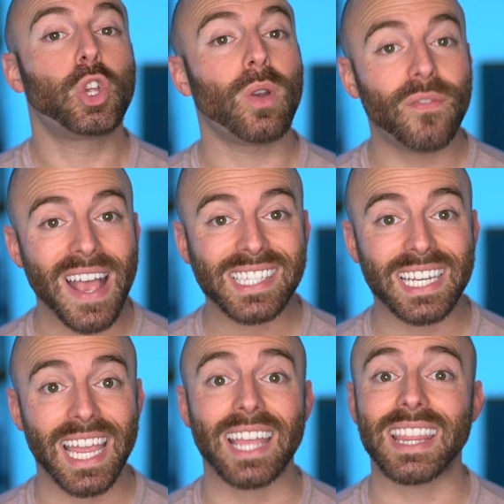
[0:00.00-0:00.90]
to
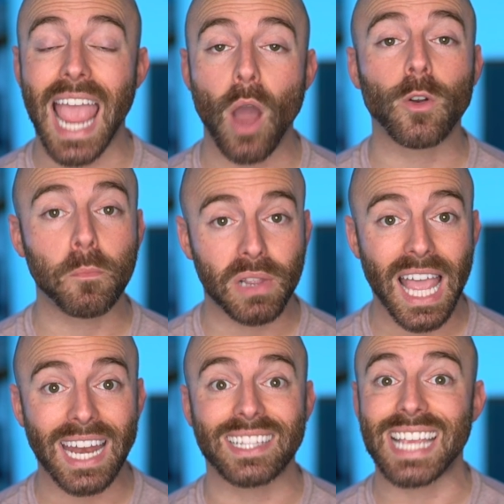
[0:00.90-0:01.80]
investigate the outer
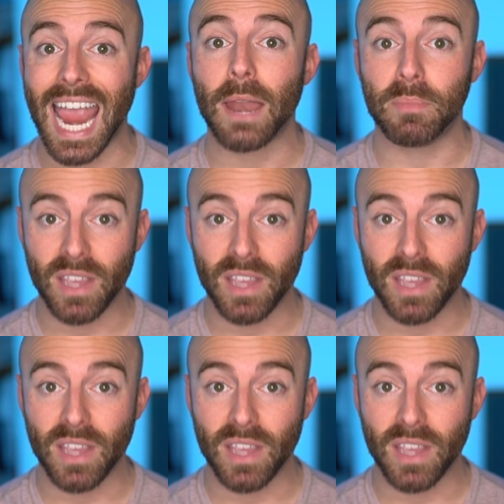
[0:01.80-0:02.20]
planets and